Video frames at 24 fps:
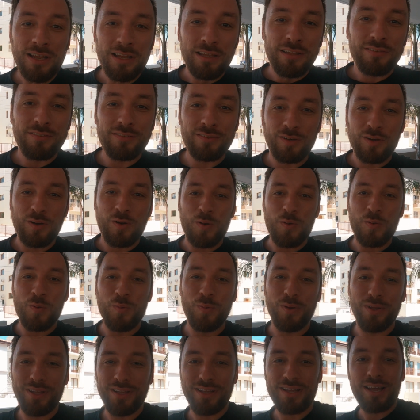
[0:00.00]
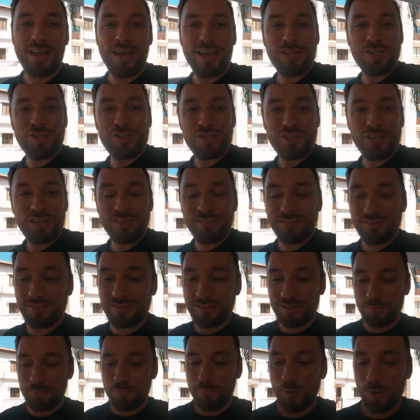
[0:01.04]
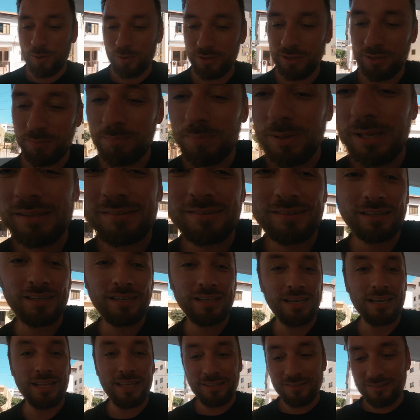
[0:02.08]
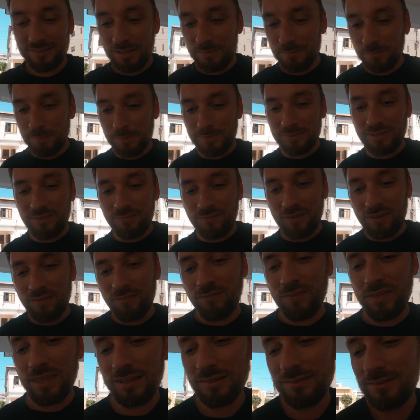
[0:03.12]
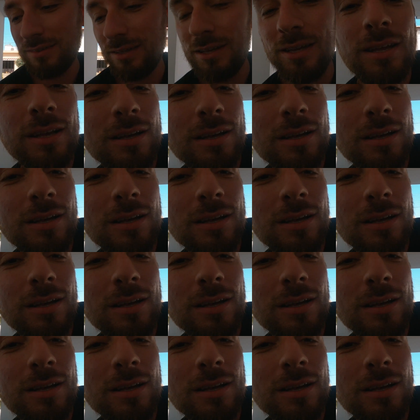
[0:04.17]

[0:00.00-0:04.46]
So I just bought basically some specific things.